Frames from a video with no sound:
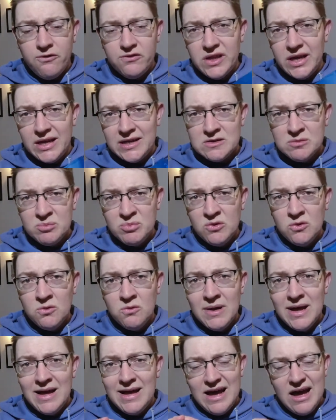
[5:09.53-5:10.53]

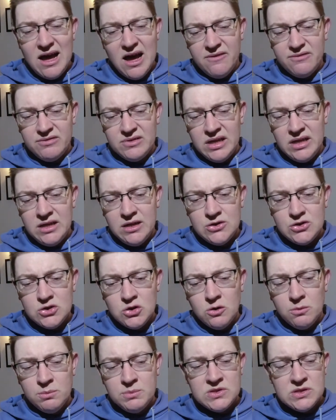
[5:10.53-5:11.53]
Flexible, half liter
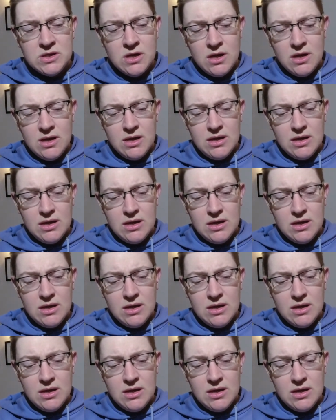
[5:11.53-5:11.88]
jobs,